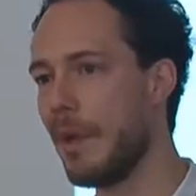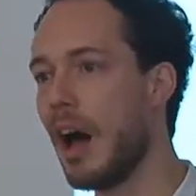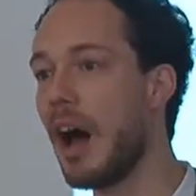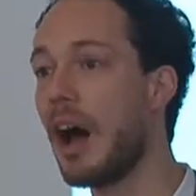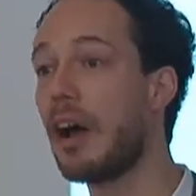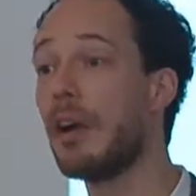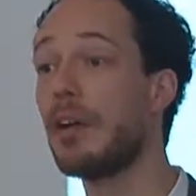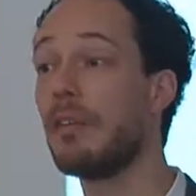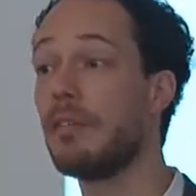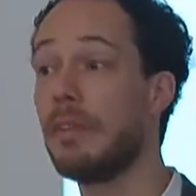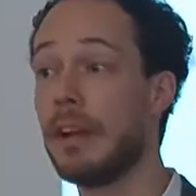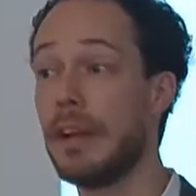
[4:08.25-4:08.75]

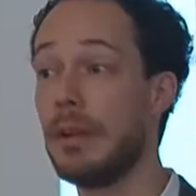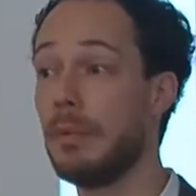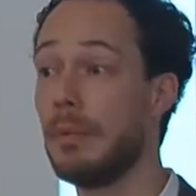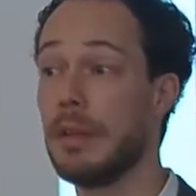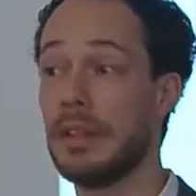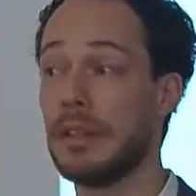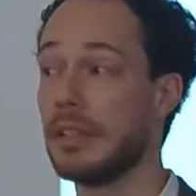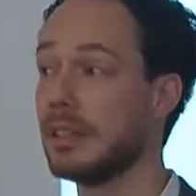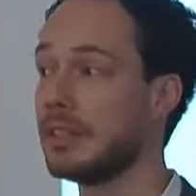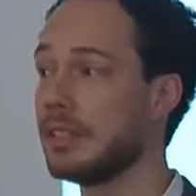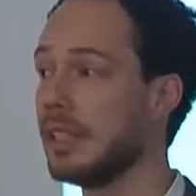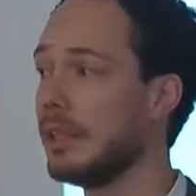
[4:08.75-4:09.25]
are already
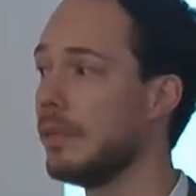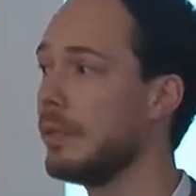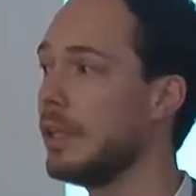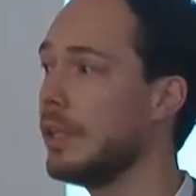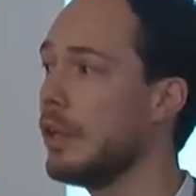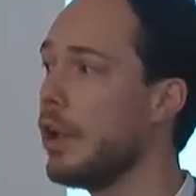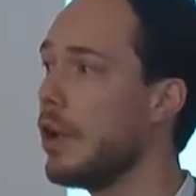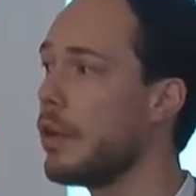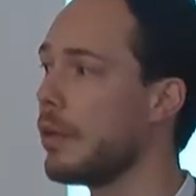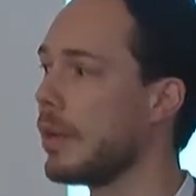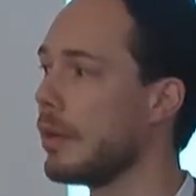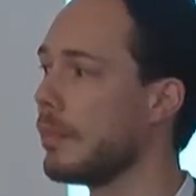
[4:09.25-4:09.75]
with us, and we
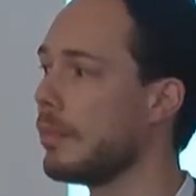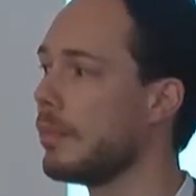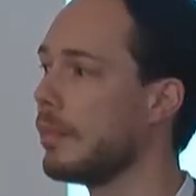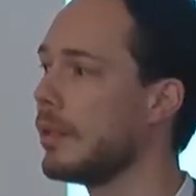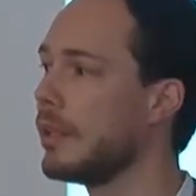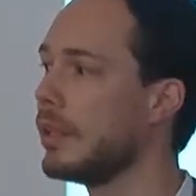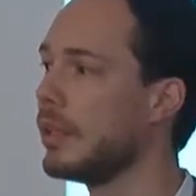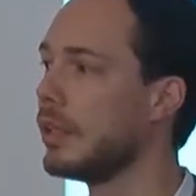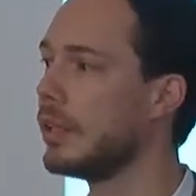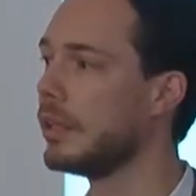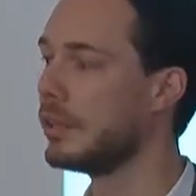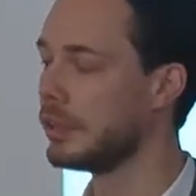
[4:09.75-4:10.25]
know them.
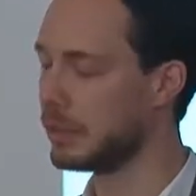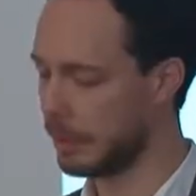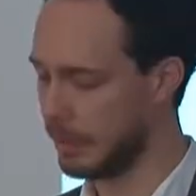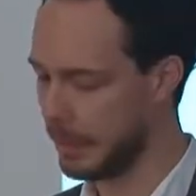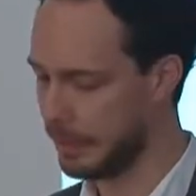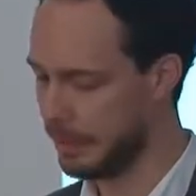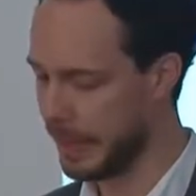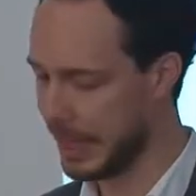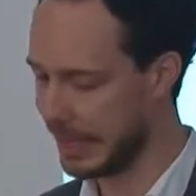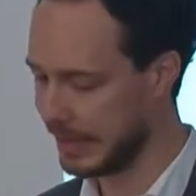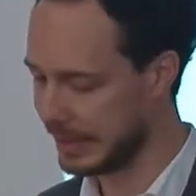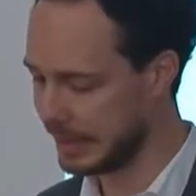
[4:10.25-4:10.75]
Some of
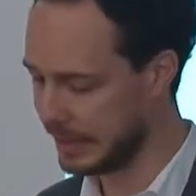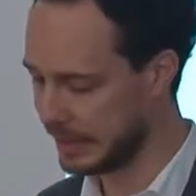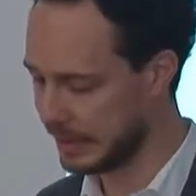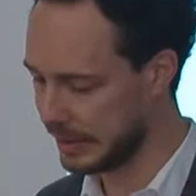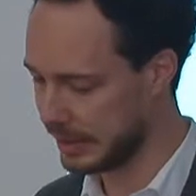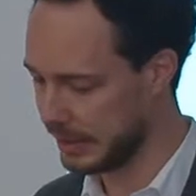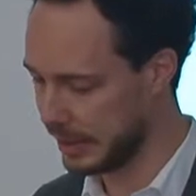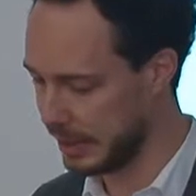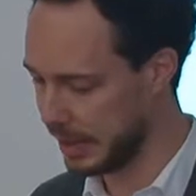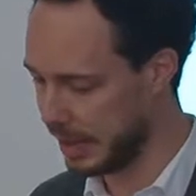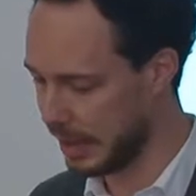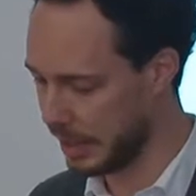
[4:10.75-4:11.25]
the best